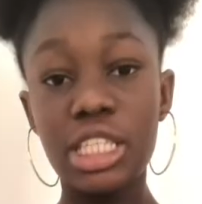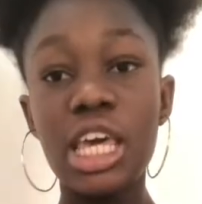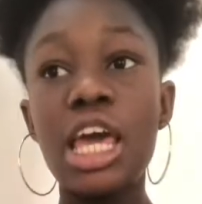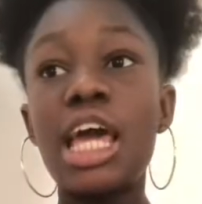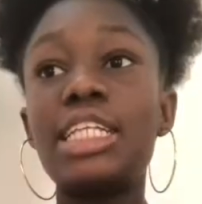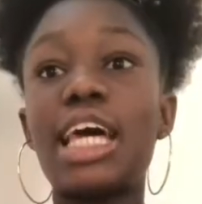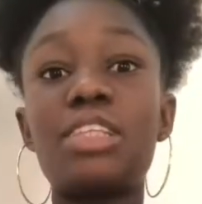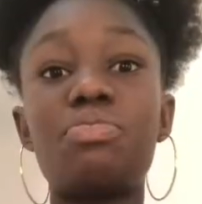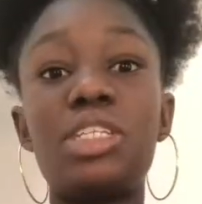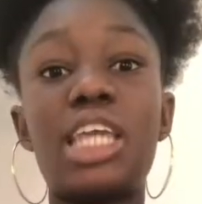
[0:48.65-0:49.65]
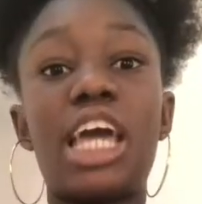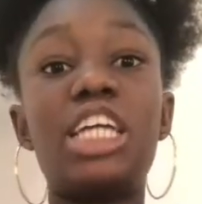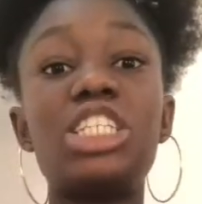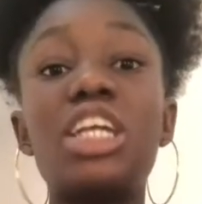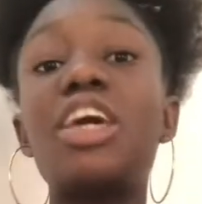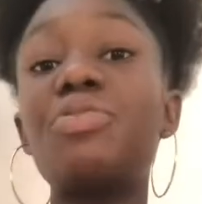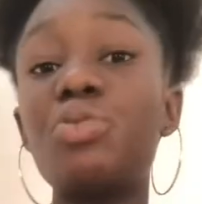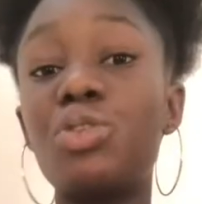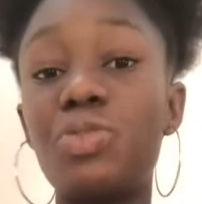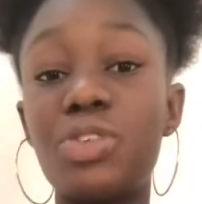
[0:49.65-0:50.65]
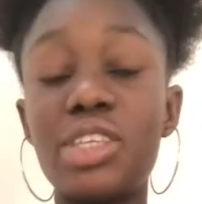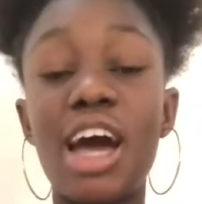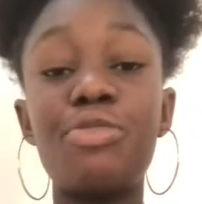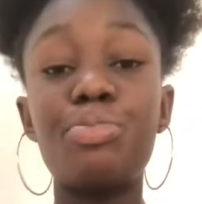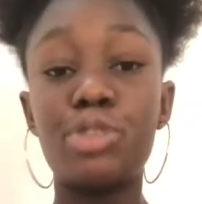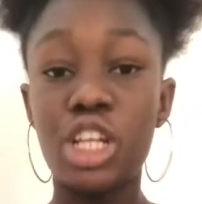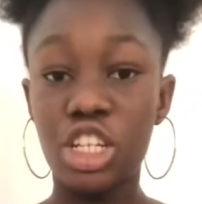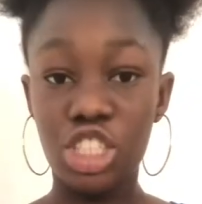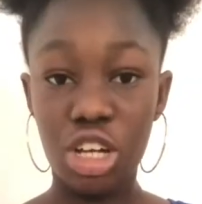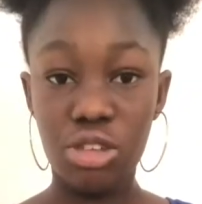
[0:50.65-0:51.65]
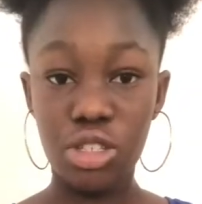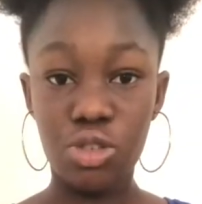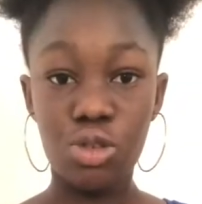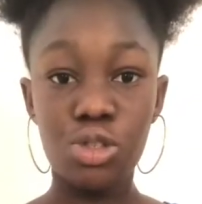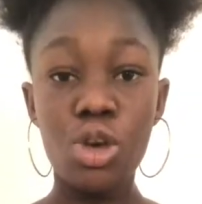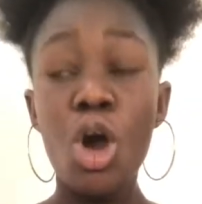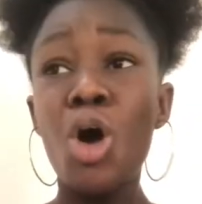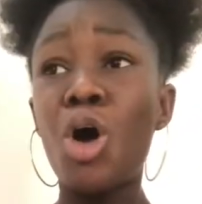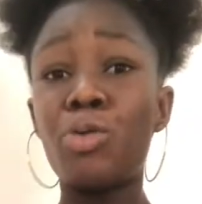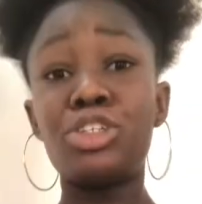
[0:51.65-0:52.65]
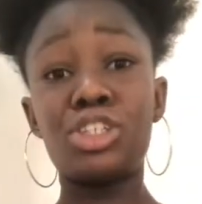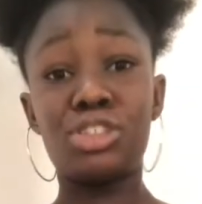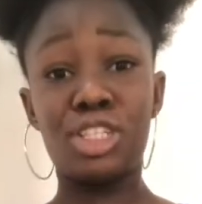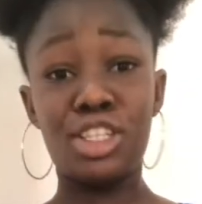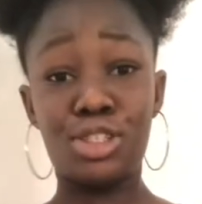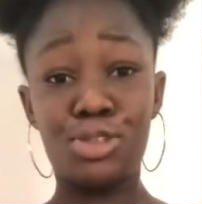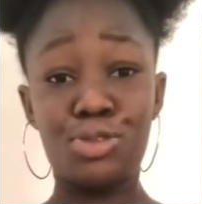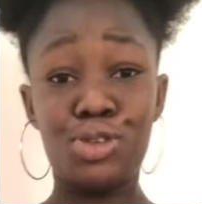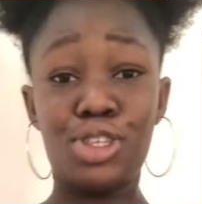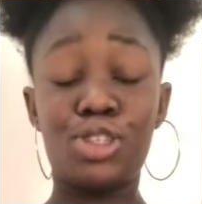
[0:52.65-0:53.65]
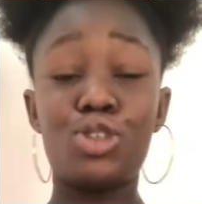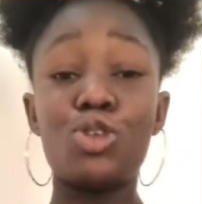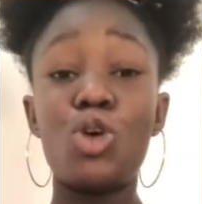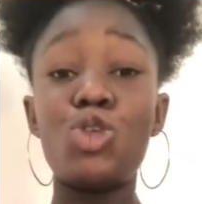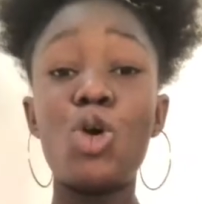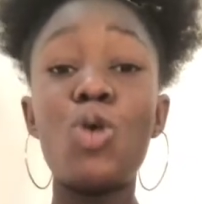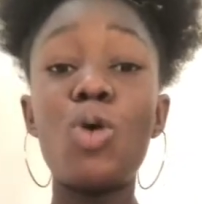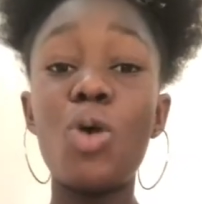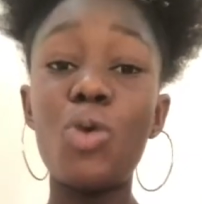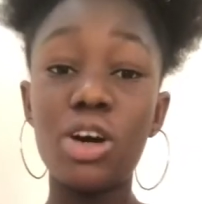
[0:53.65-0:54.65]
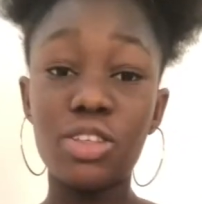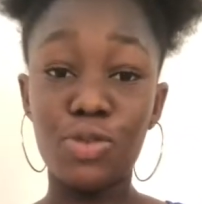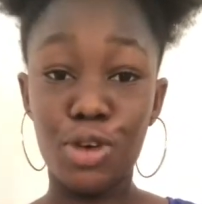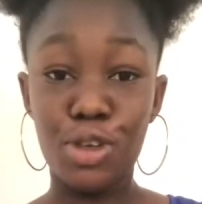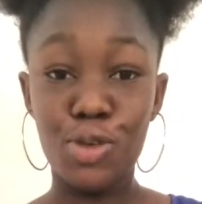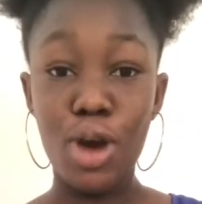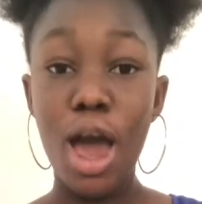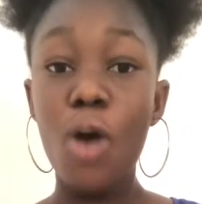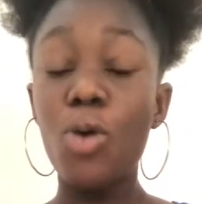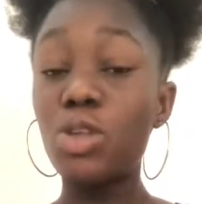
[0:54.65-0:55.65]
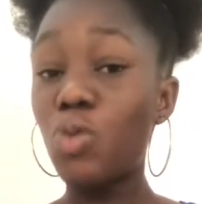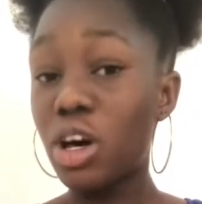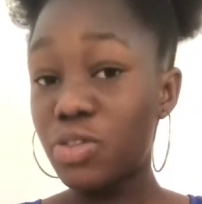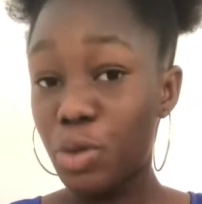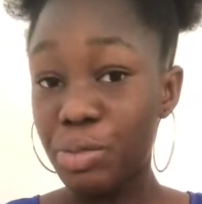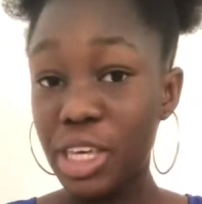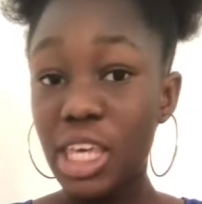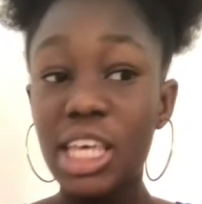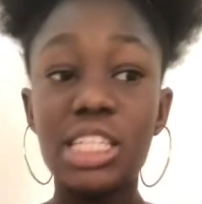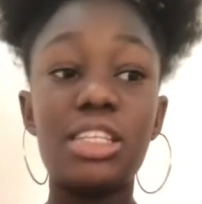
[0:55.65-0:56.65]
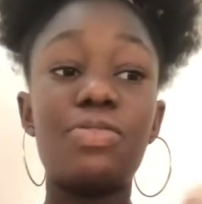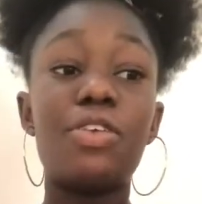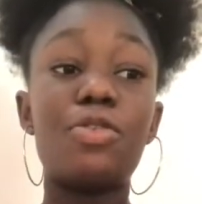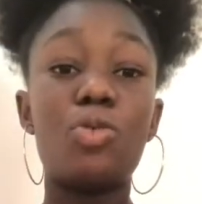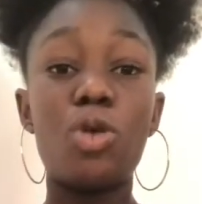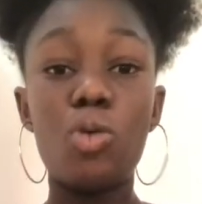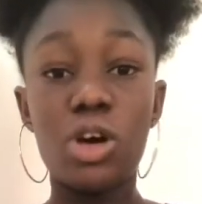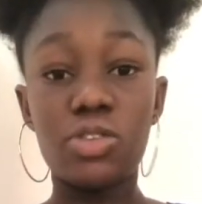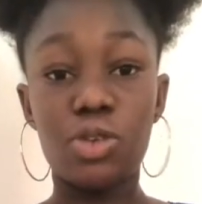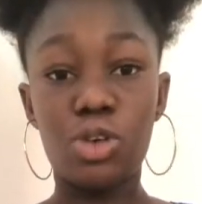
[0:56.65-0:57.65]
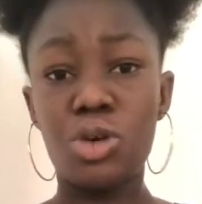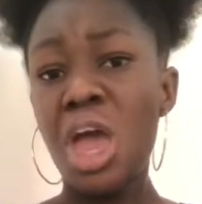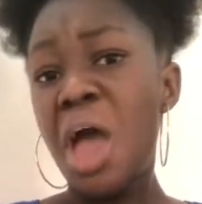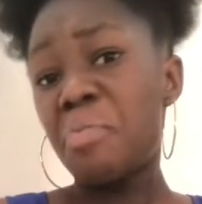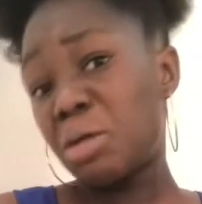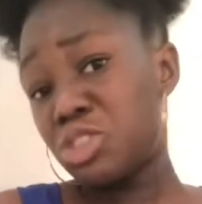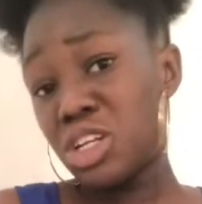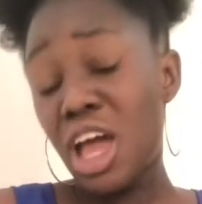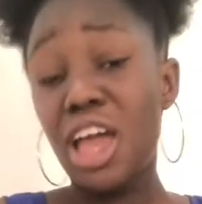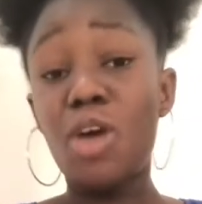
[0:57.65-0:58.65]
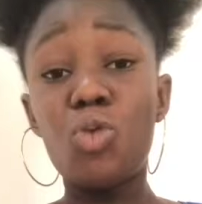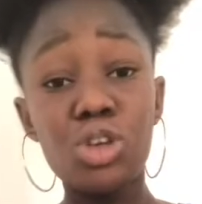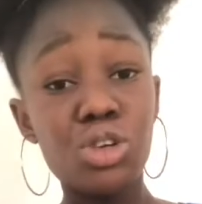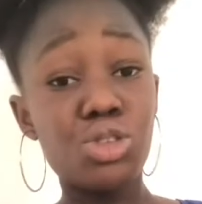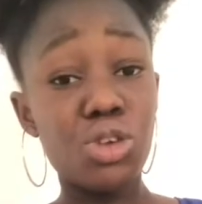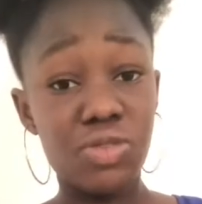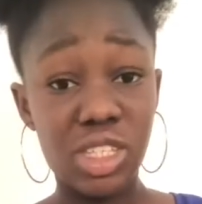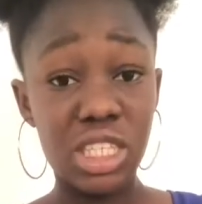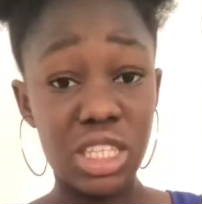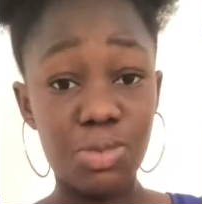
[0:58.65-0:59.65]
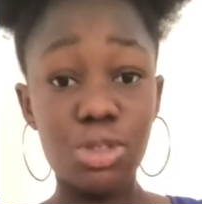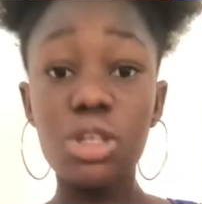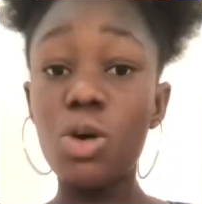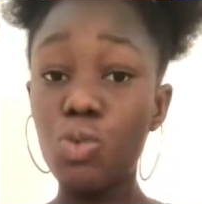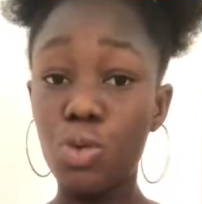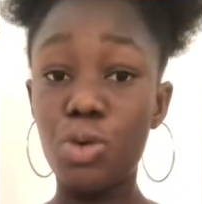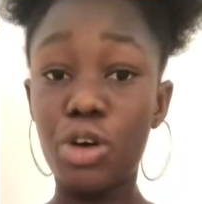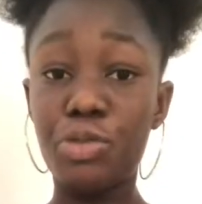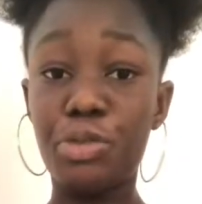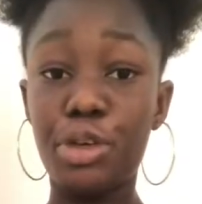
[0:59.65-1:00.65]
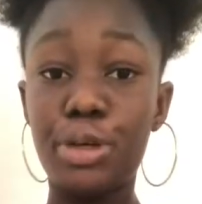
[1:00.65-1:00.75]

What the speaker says: That means that each and every one of us have potentials in us. All we just need to do is know what works for you. What works for me is different from what works for you. But I'm sure that one or two of these tips will work for you.